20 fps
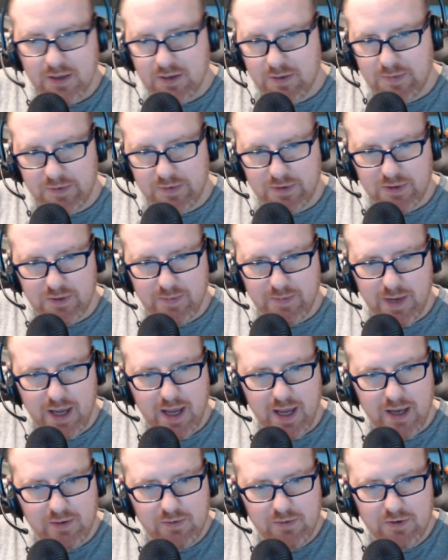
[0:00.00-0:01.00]
You put in your
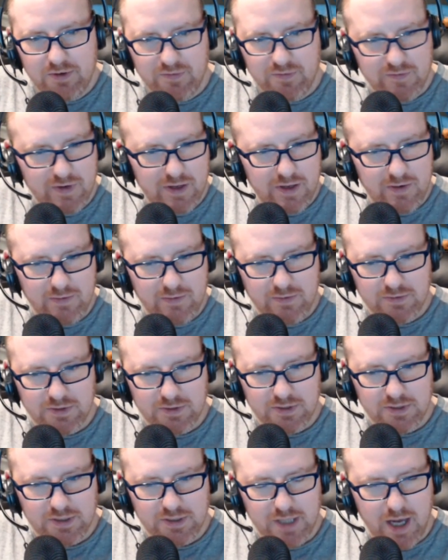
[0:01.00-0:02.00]
bag. Well, your video will
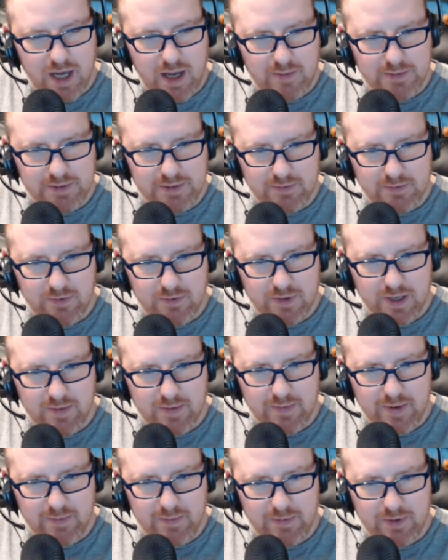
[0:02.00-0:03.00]
just stops and won't uh-huh. keep
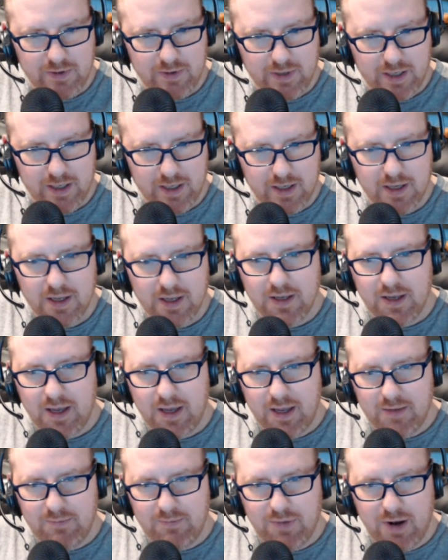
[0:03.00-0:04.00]
uploading,
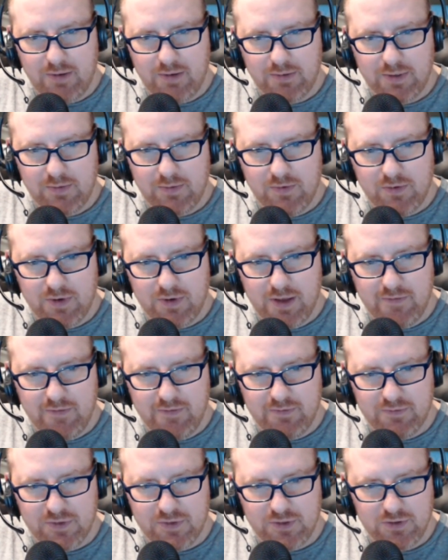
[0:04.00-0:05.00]
and probably won't
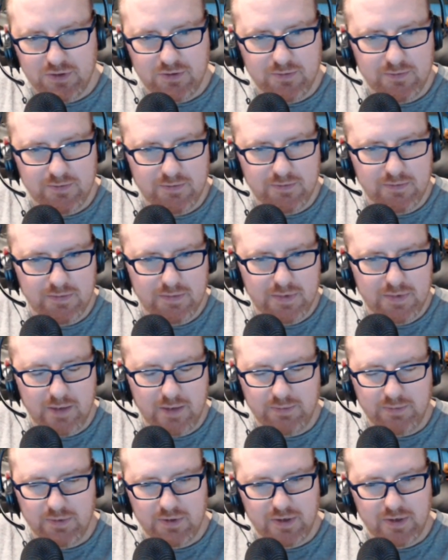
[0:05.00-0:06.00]
even resume
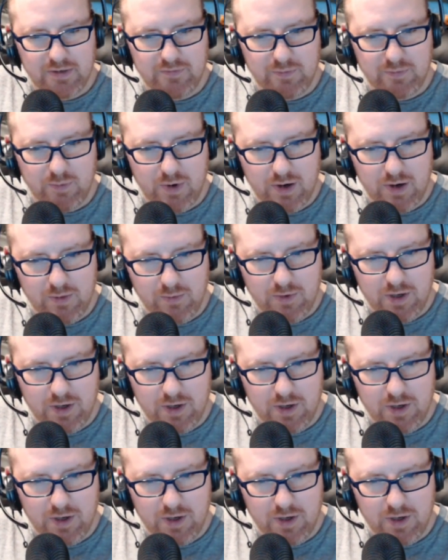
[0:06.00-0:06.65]
uploading from where it